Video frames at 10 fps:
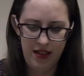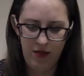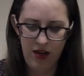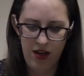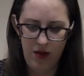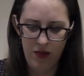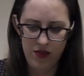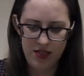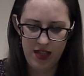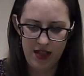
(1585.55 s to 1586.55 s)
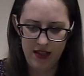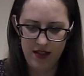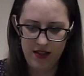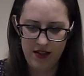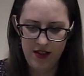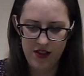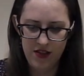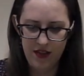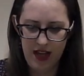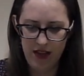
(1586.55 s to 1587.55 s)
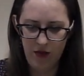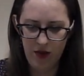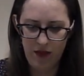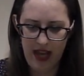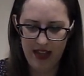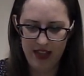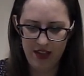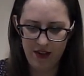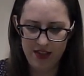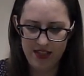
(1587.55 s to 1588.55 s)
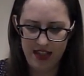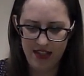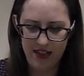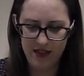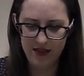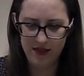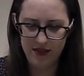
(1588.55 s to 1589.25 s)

We're almost done. So now that we're back into our center,